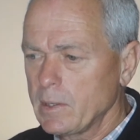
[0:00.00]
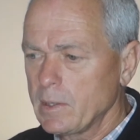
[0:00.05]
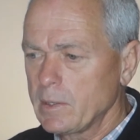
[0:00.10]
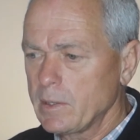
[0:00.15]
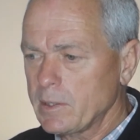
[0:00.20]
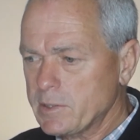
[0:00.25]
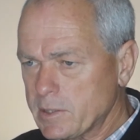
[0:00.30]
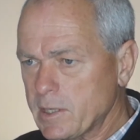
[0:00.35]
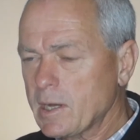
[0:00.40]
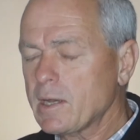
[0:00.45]

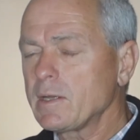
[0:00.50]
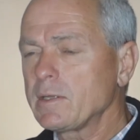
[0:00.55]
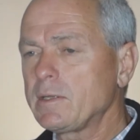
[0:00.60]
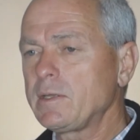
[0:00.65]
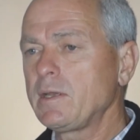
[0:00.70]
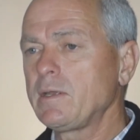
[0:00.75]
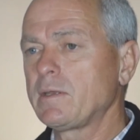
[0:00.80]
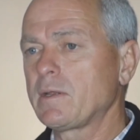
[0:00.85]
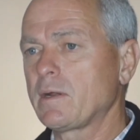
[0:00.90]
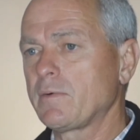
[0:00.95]
The second
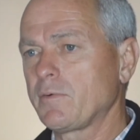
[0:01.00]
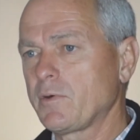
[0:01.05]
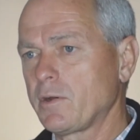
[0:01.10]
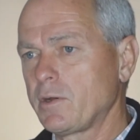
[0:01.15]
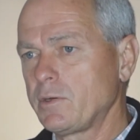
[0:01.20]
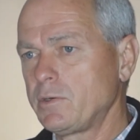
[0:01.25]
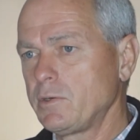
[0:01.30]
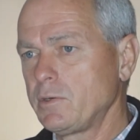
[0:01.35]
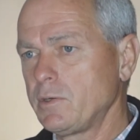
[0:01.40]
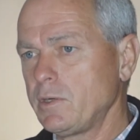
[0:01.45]
thing that I've got
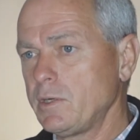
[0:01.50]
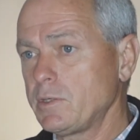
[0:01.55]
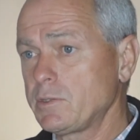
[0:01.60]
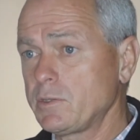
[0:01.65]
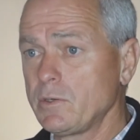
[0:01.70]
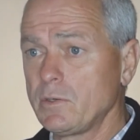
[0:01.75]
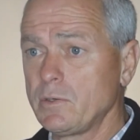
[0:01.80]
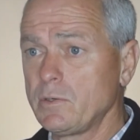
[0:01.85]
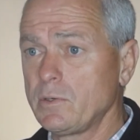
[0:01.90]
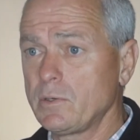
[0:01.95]
to do is
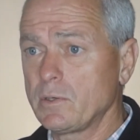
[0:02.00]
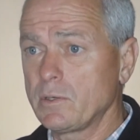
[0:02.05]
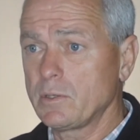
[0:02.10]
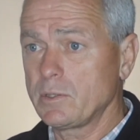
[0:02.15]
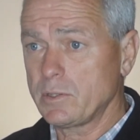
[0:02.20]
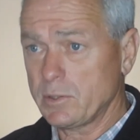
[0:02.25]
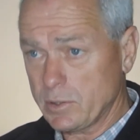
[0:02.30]
to